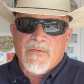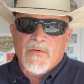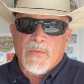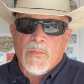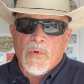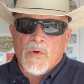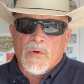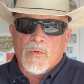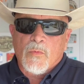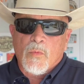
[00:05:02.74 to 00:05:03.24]
a
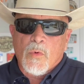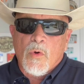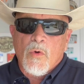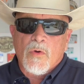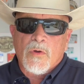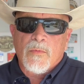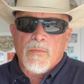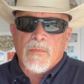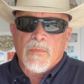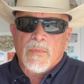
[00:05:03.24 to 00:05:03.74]
more
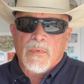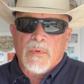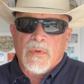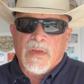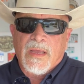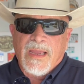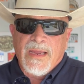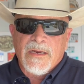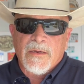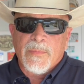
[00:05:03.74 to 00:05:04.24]
woke,
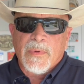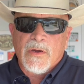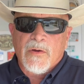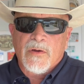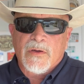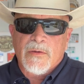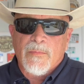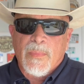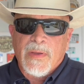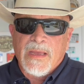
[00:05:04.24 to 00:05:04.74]
hate
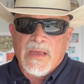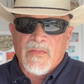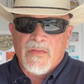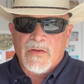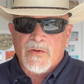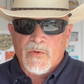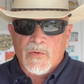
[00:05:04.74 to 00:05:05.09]
America band than